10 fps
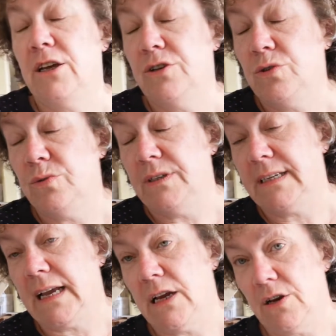her daughter's
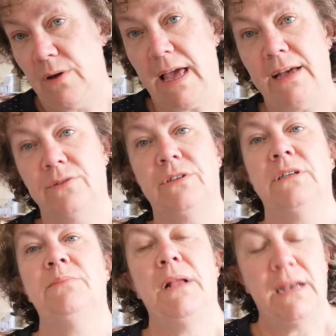getting a new house
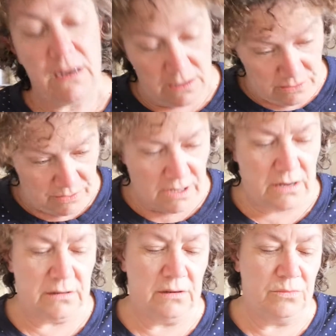and is planning a new
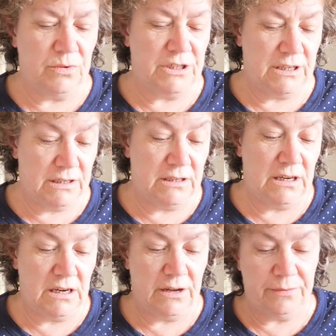garden, which is,
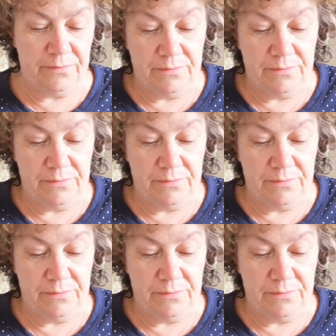you know,